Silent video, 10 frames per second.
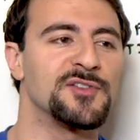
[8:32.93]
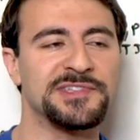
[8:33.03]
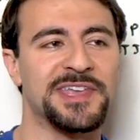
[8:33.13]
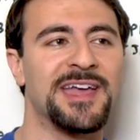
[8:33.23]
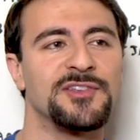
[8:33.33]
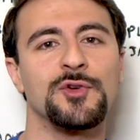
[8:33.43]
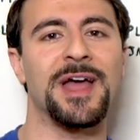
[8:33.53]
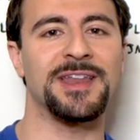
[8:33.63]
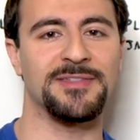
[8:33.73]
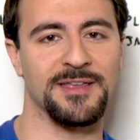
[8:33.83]
you just can't do
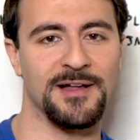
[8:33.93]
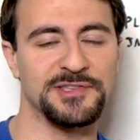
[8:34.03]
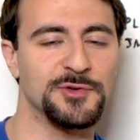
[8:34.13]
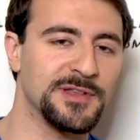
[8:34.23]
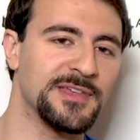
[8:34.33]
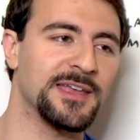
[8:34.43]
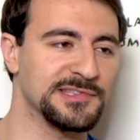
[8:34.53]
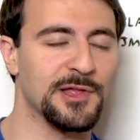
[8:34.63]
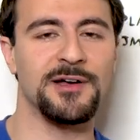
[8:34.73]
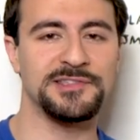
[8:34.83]
anything else. You can take
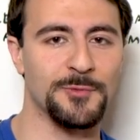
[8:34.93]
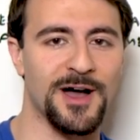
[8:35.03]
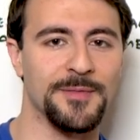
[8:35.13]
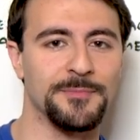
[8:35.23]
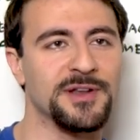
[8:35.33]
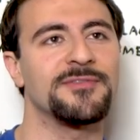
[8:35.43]
as long as you want, but